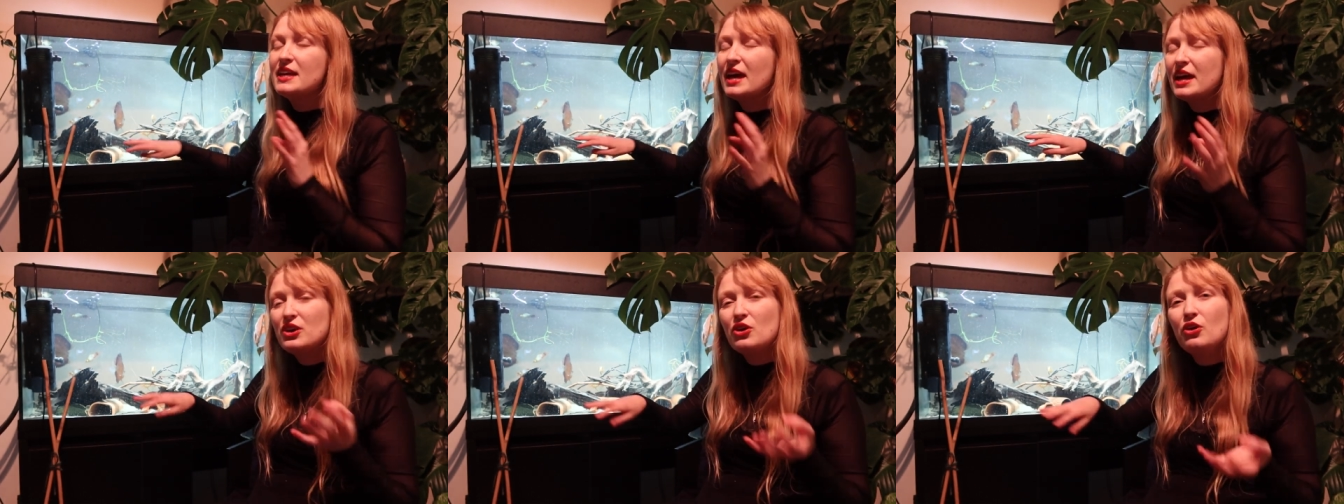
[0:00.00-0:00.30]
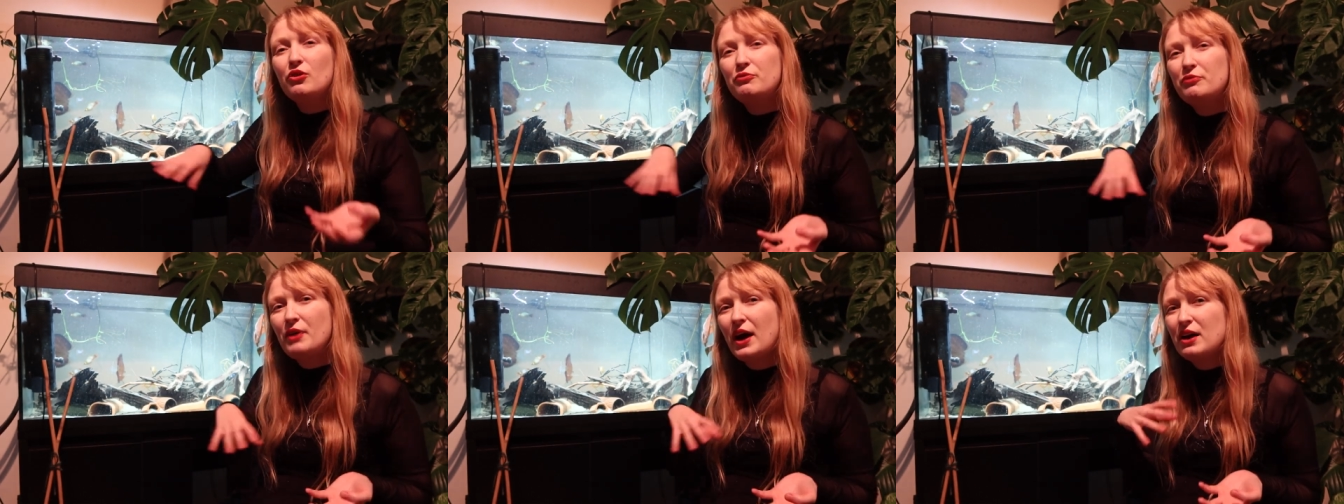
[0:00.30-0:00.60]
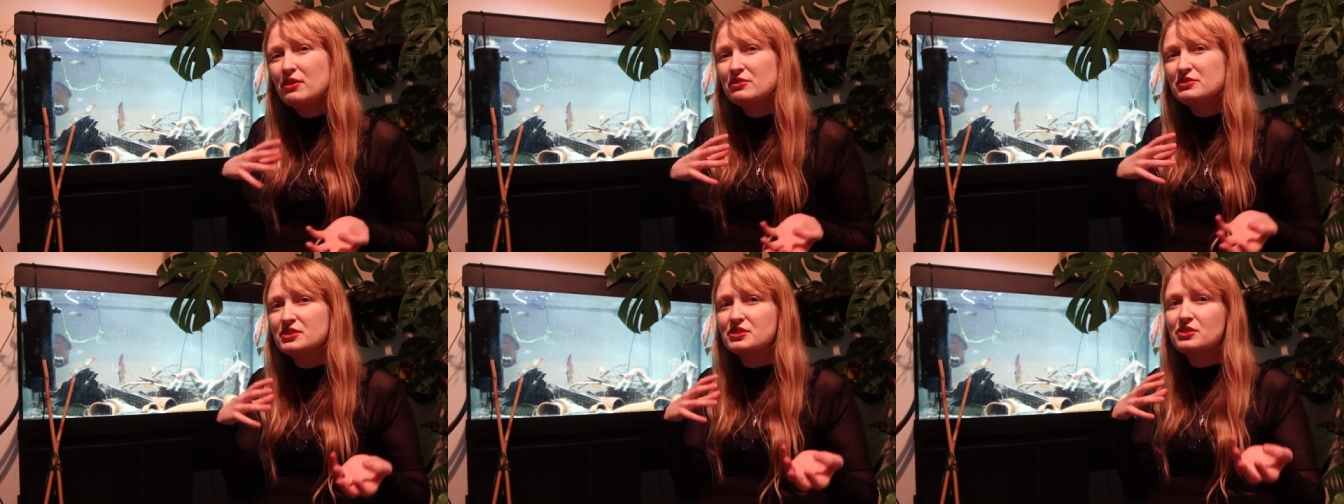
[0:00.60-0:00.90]
they're not
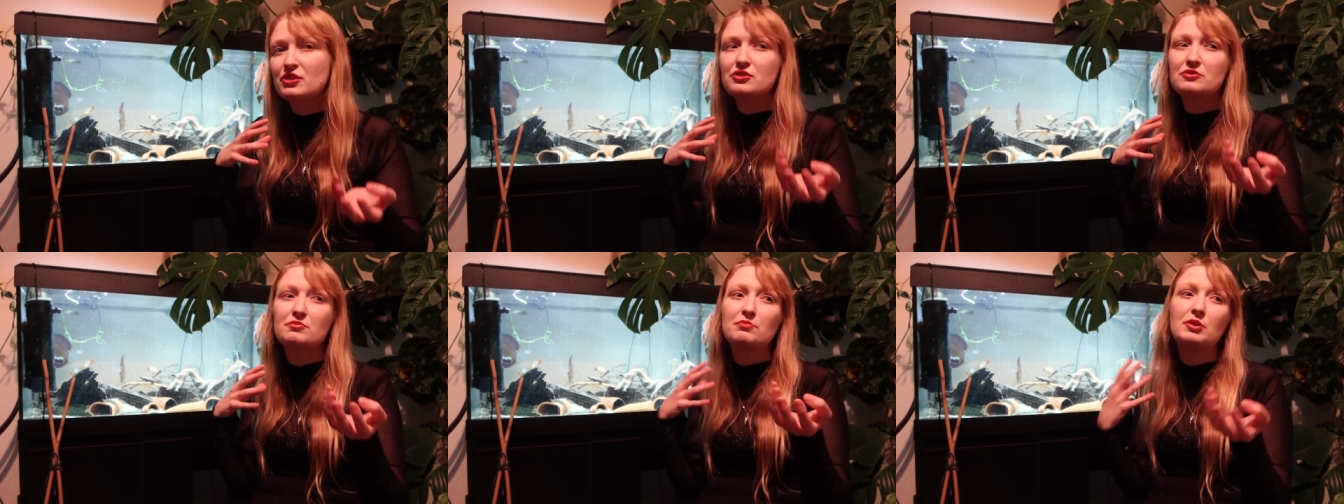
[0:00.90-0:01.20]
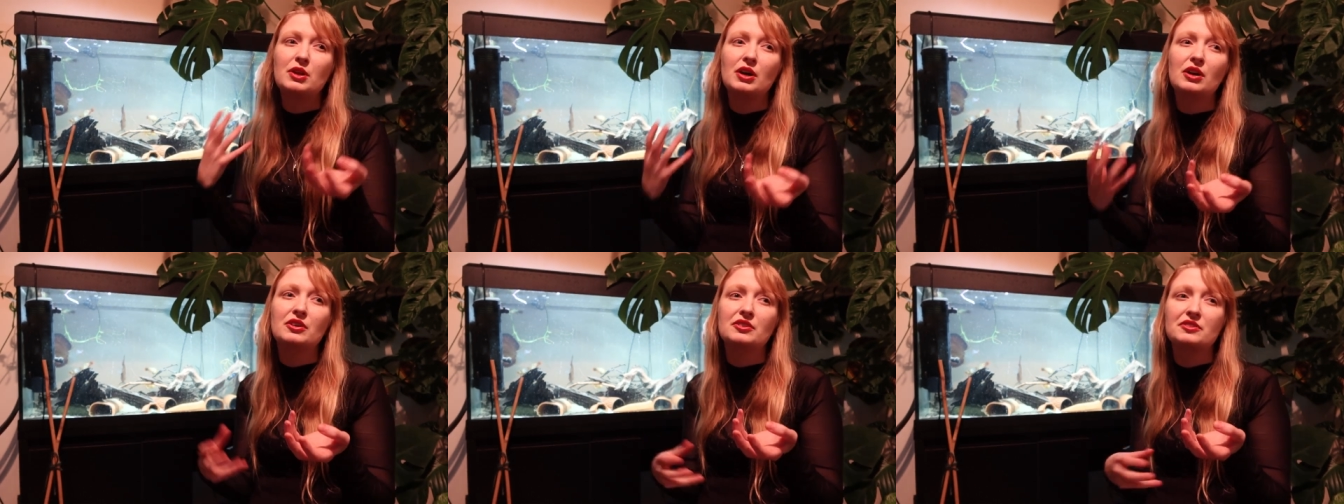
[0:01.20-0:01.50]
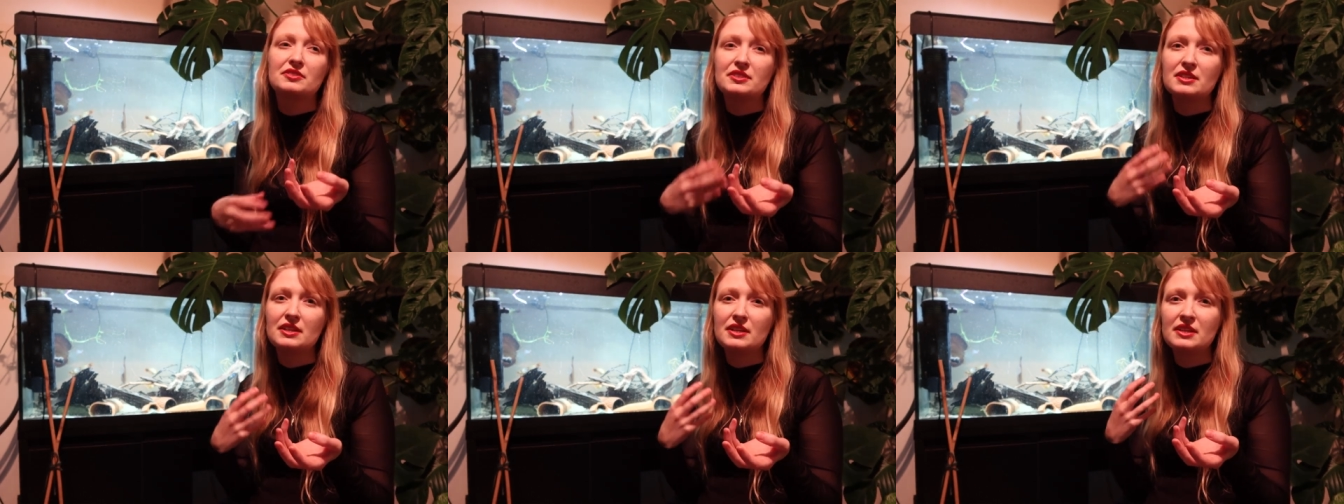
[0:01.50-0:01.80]
found in those
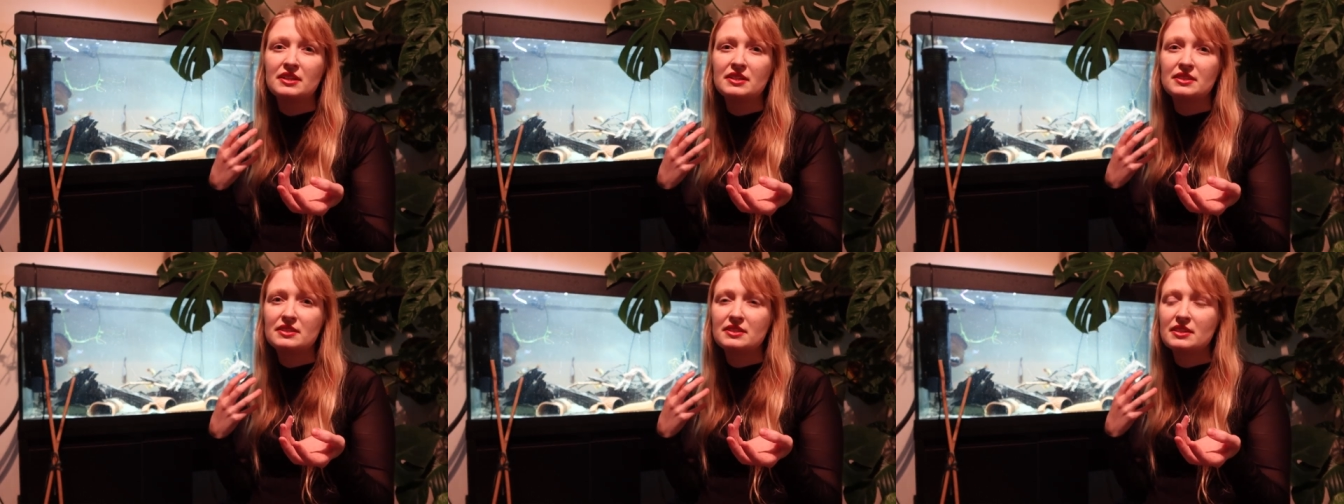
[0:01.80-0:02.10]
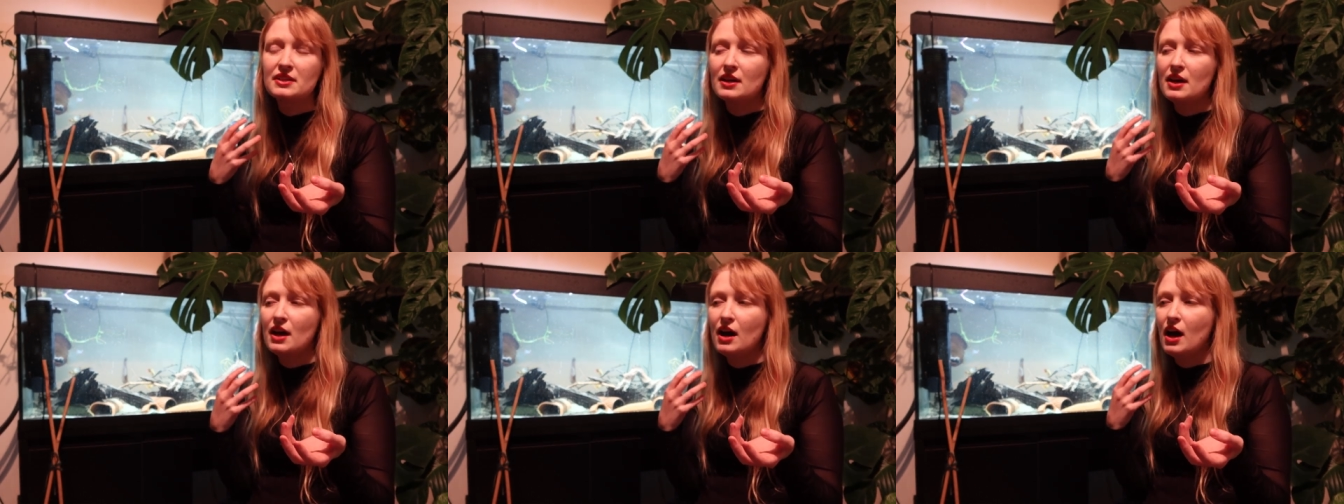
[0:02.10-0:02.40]
planted